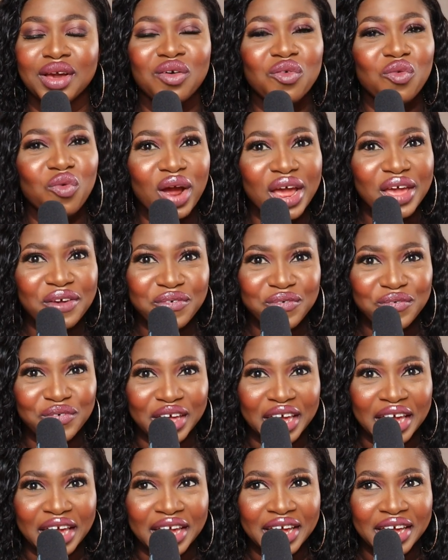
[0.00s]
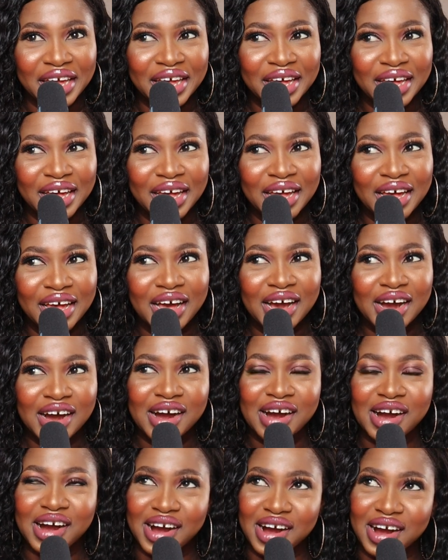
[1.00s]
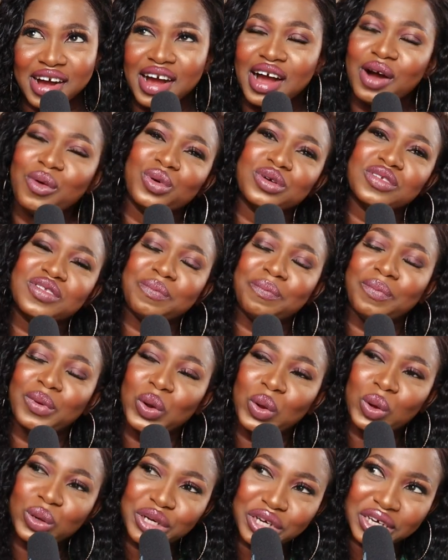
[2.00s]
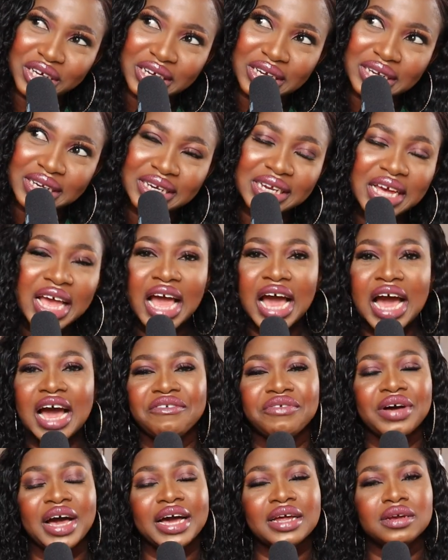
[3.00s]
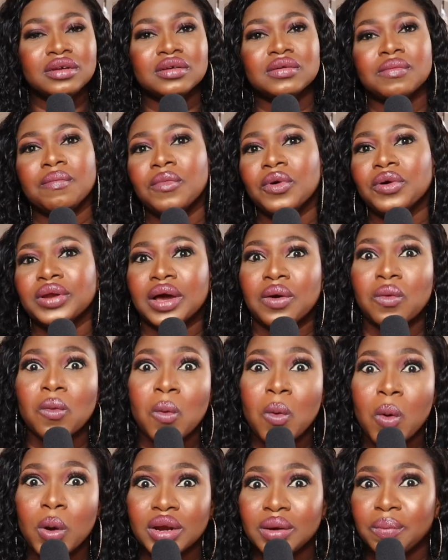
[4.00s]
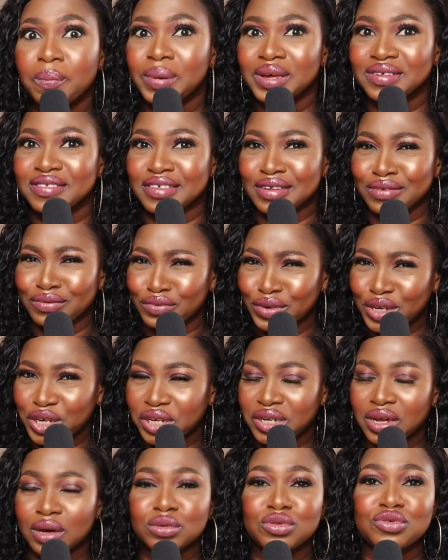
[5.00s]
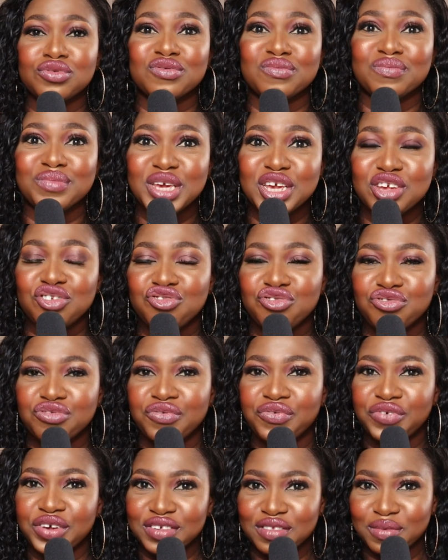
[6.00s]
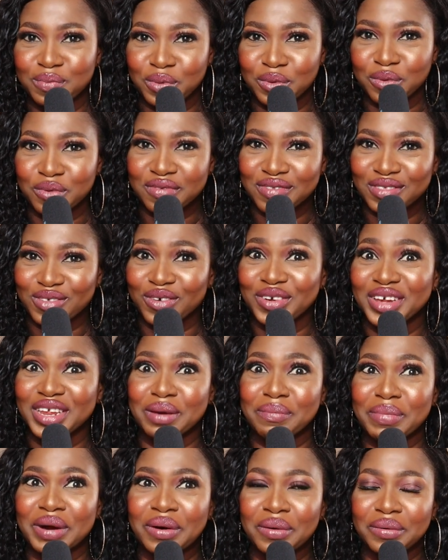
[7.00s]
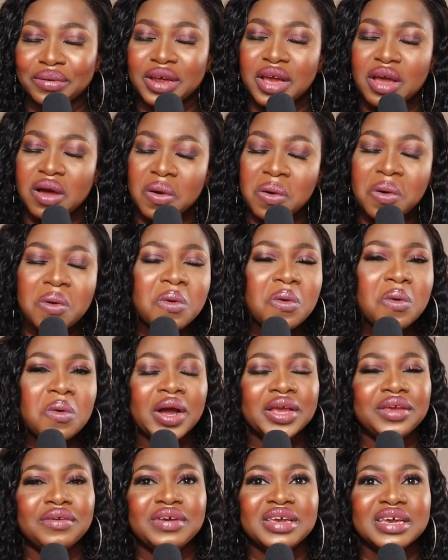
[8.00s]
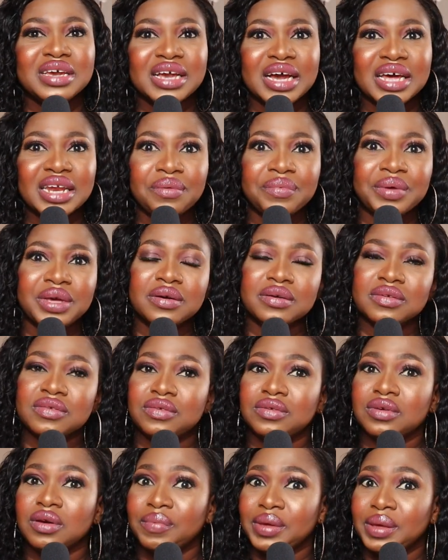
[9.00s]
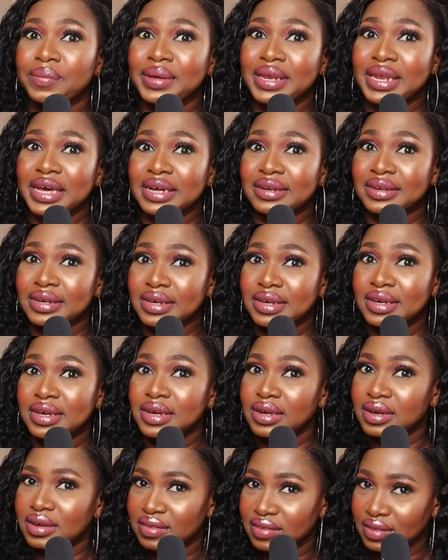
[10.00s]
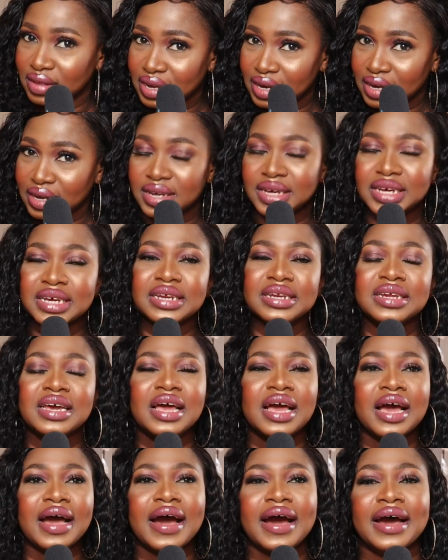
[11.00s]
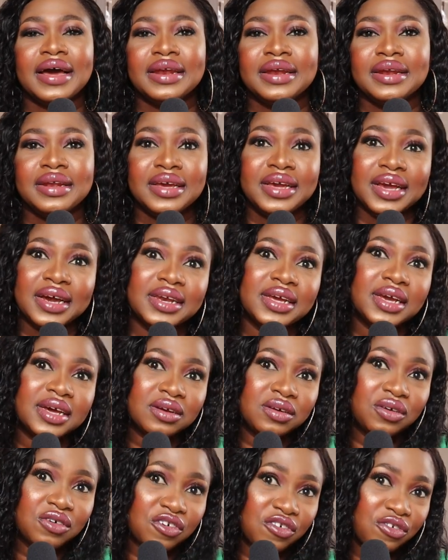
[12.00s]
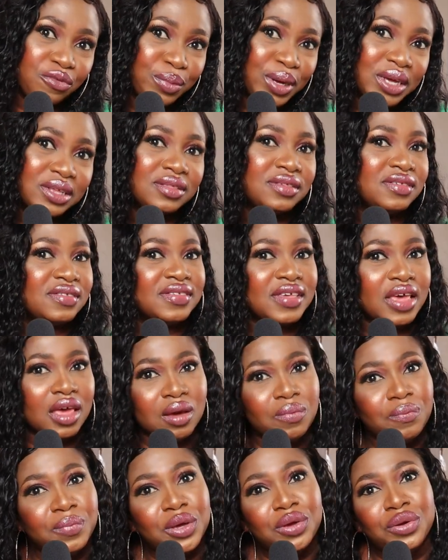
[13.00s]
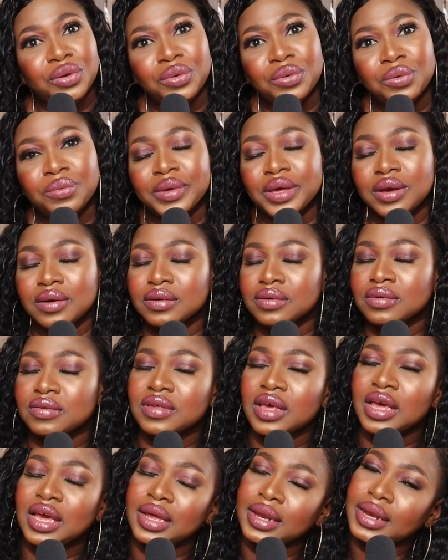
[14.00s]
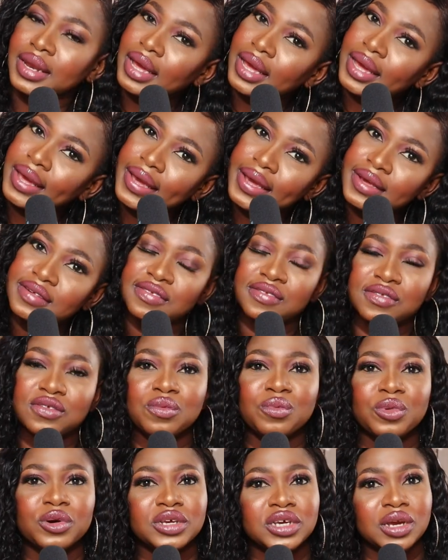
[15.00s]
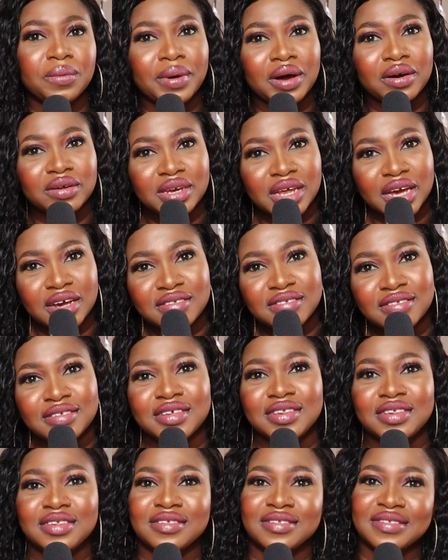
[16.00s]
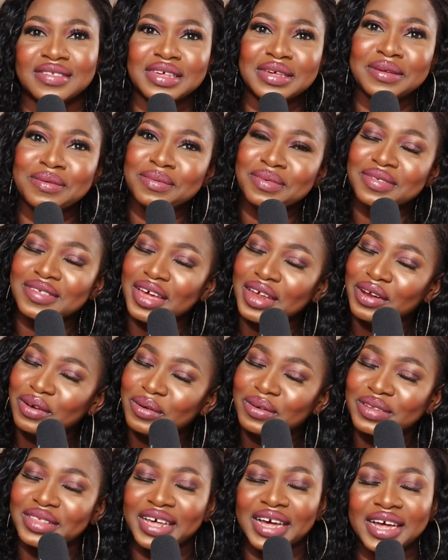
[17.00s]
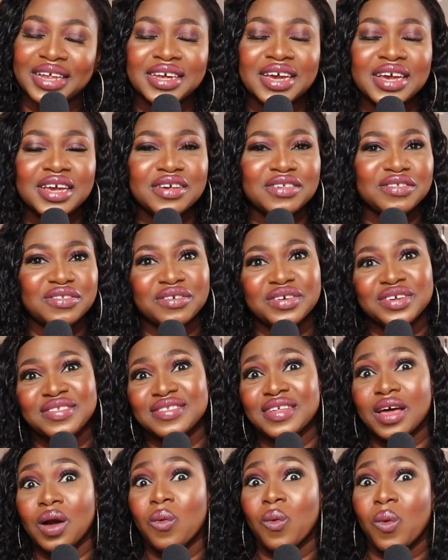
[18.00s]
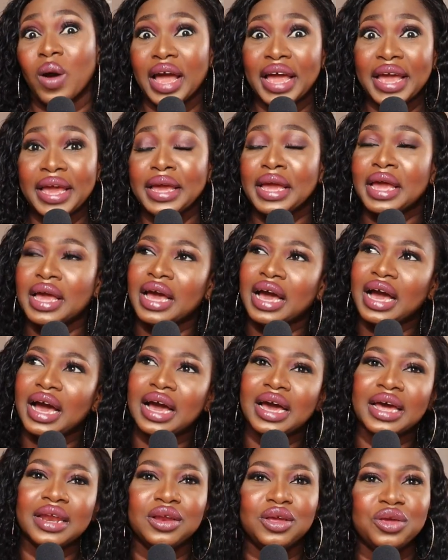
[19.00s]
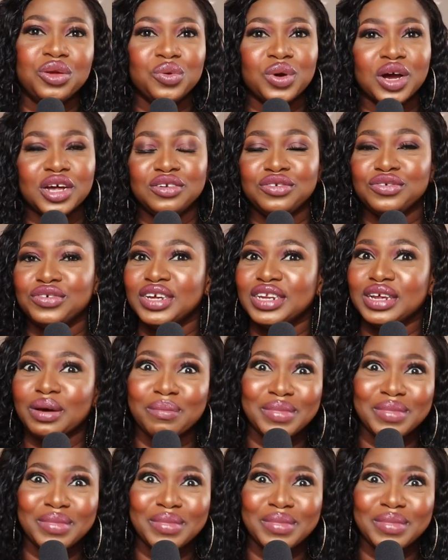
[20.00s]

welfare. I was blushing. I have had more than one person reached out to me through Facebook talking about, oh, are you in Ghana because your baby daddy is a Ghanaian and the Ghanaian government is helping you because they care so much about their citizens and all that. So is that why? And you are doing